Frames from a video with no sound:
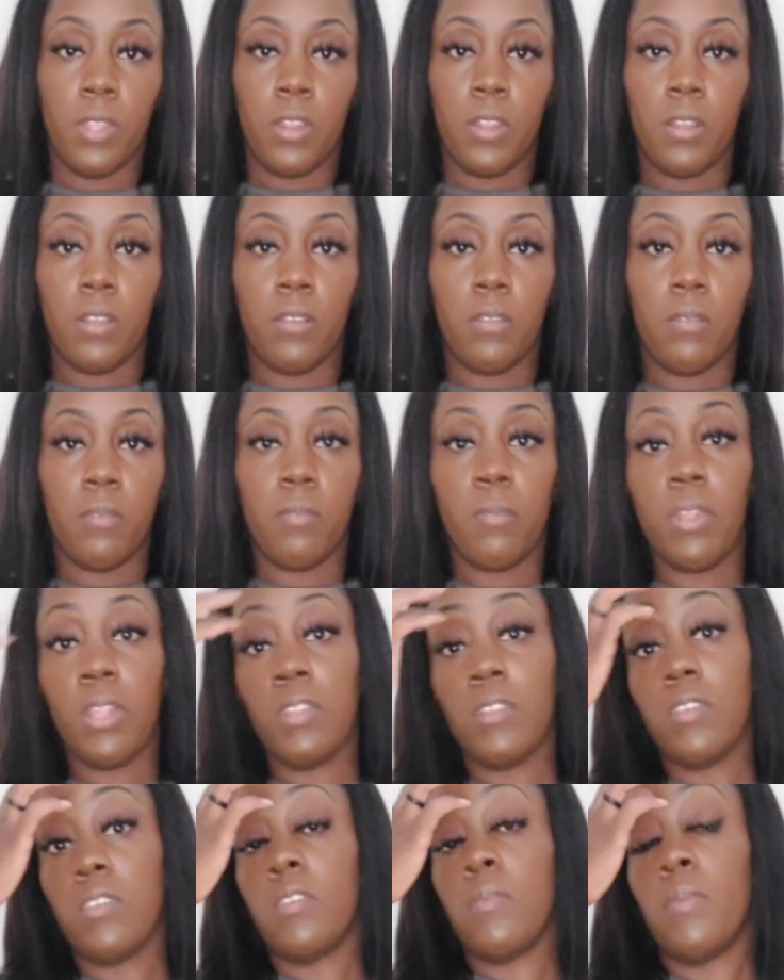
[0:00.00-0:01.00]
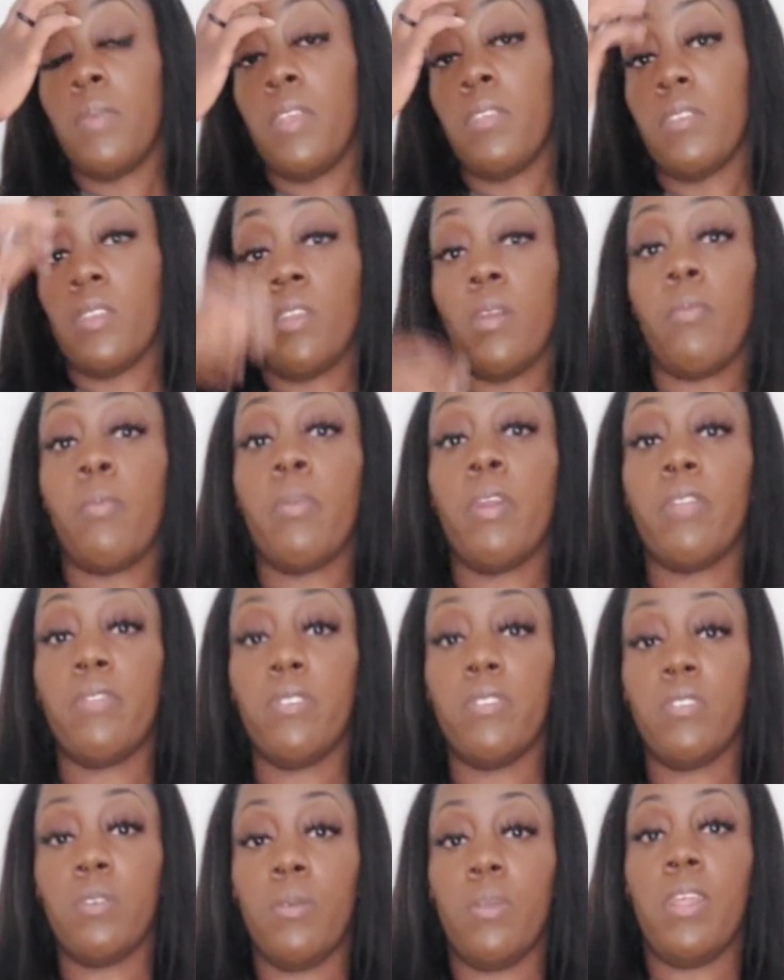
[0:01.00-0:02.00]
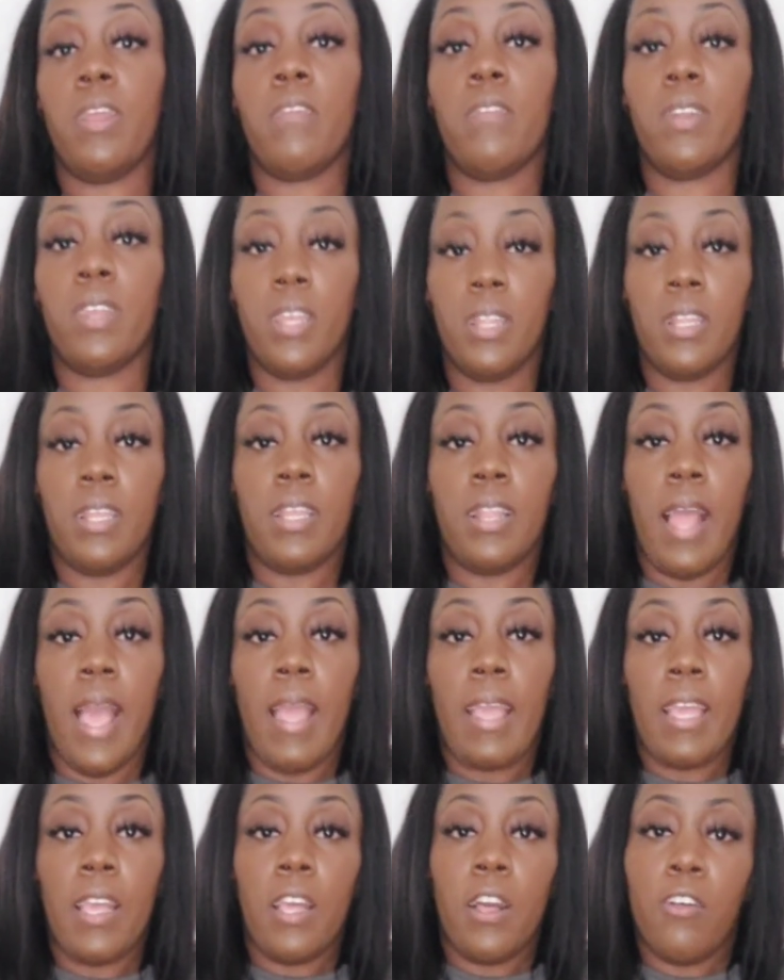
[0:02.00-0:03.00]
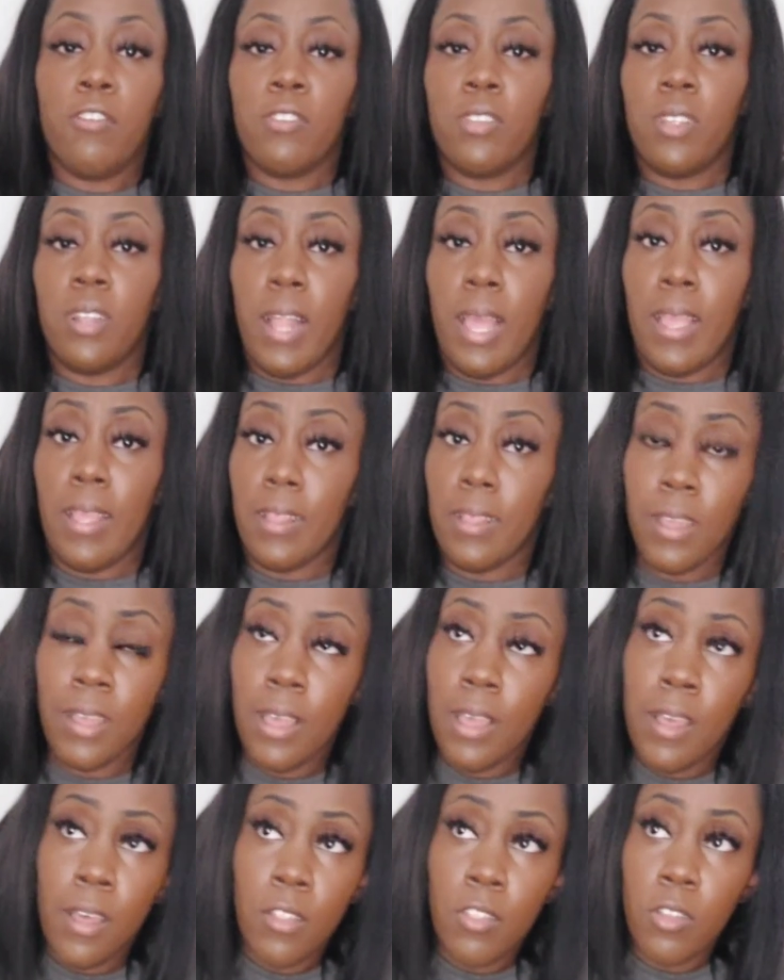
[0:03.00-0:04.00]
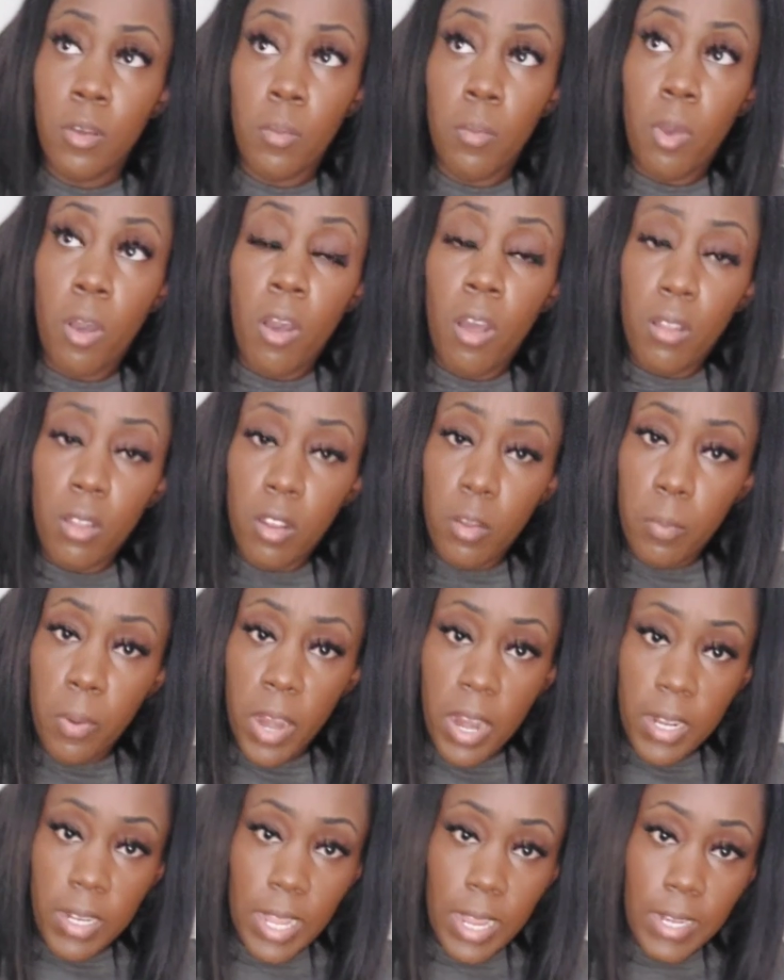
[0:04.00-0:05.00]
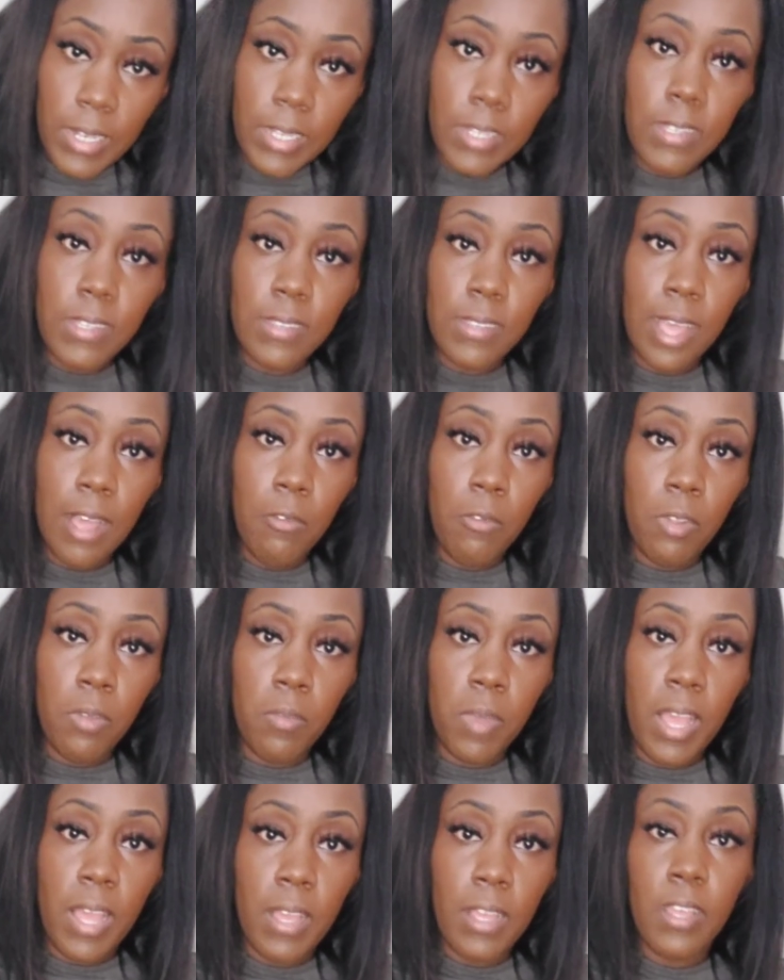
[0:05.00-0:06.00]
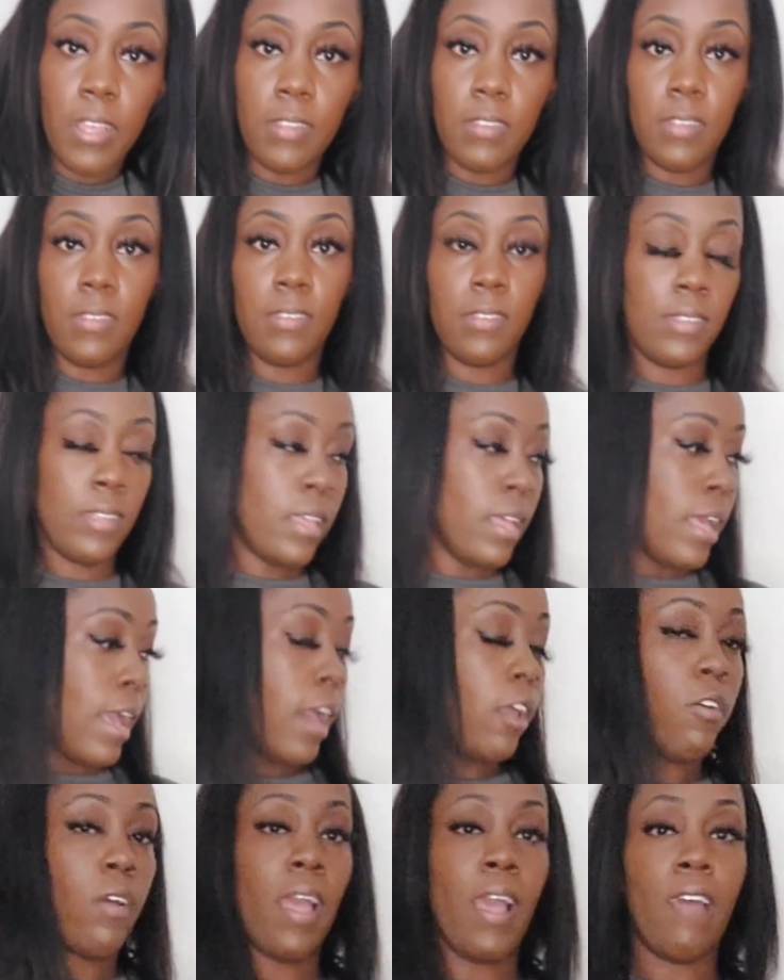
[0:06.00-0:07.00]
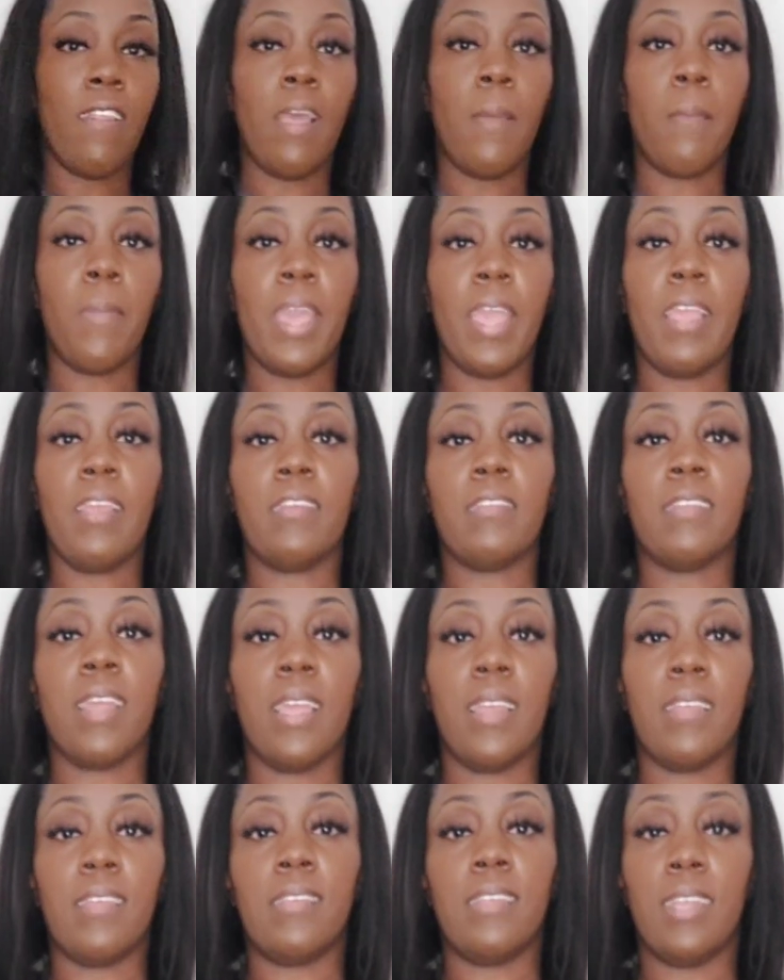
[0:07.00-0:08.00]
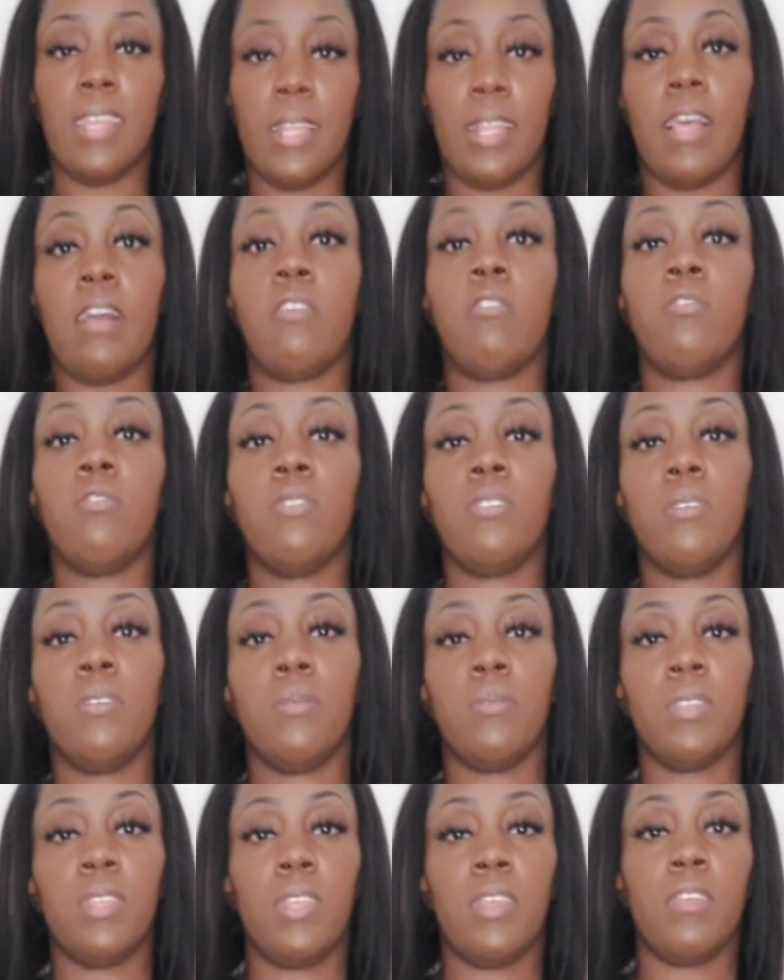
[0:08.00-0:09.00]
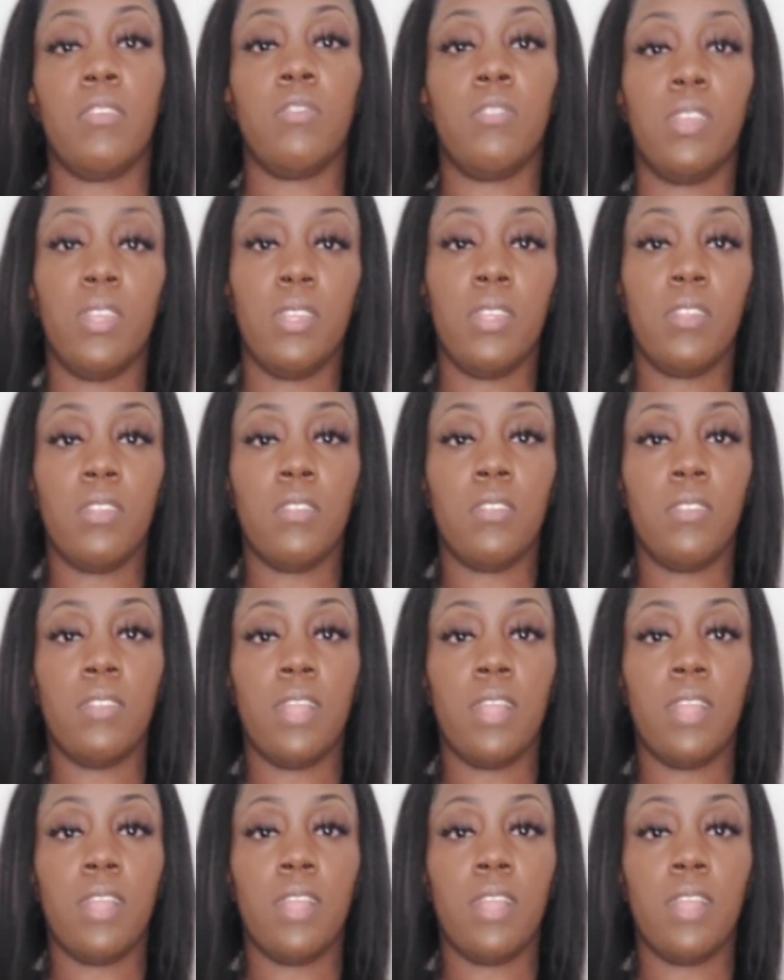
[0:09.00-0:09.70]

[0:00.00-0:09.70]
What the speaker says: you know. But it just depends on your preference or whatever. And then I can go to like the mall or the park like this. I wouldn't mind because I don't have that beige thing sticking out. You see what I'm saying? You see?